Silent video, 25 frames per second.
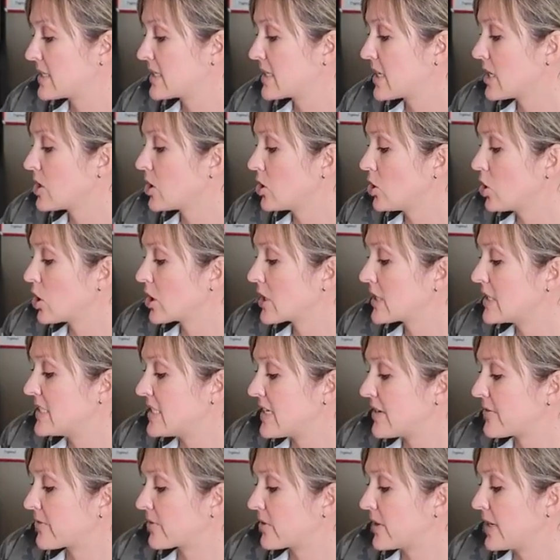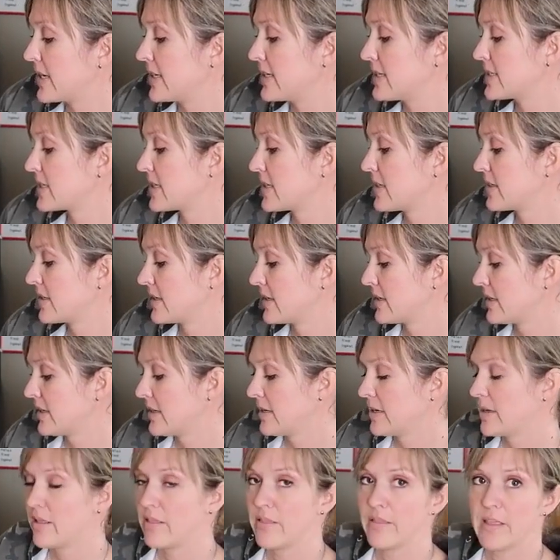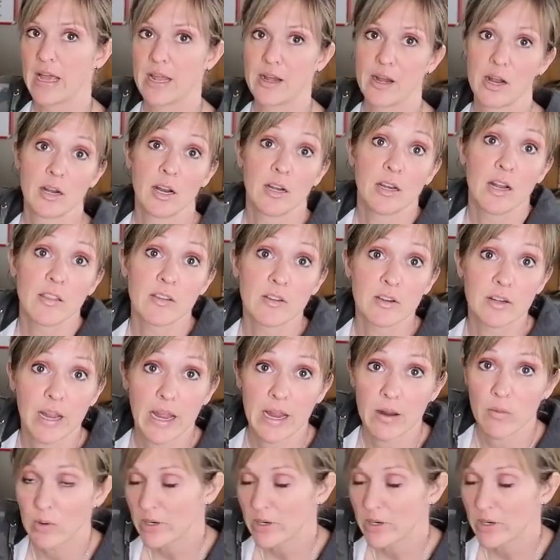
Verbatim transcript: it's gonna look different than on another day